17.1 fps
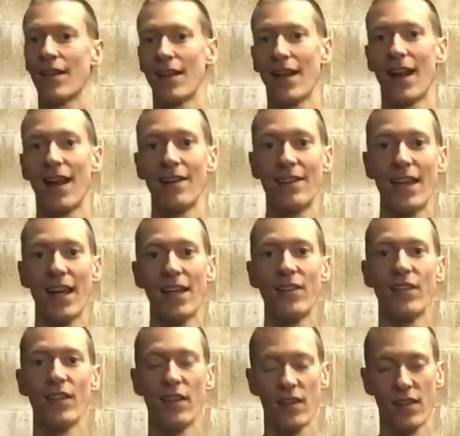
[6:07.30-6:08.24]
And
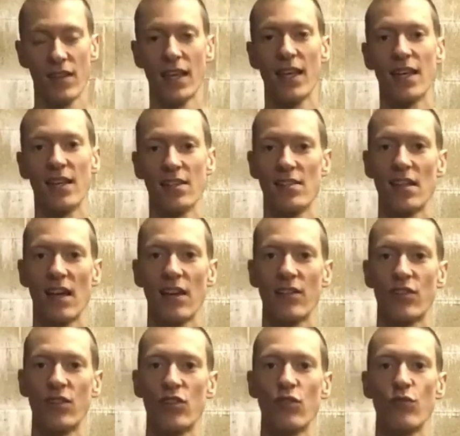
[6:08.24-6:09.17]
then the key is to
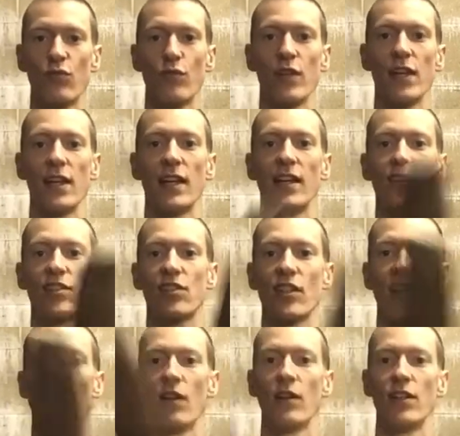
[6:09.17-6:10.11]
really
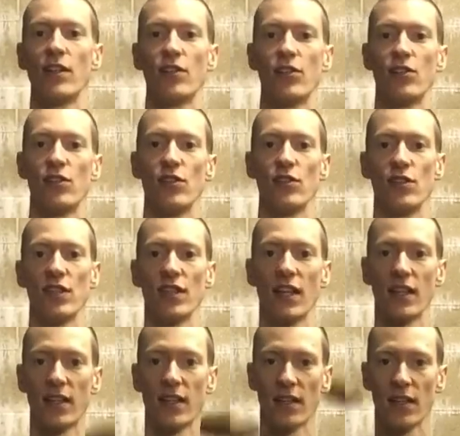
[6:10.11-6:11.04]
slowly do two
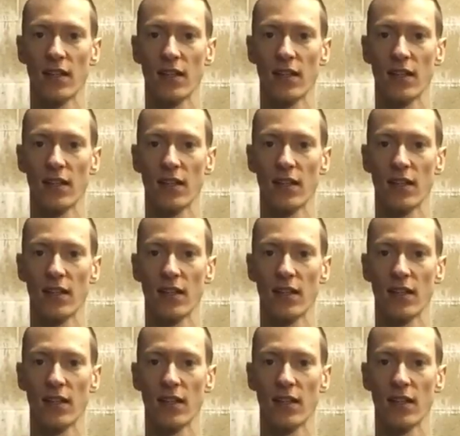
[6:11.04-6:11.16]
together.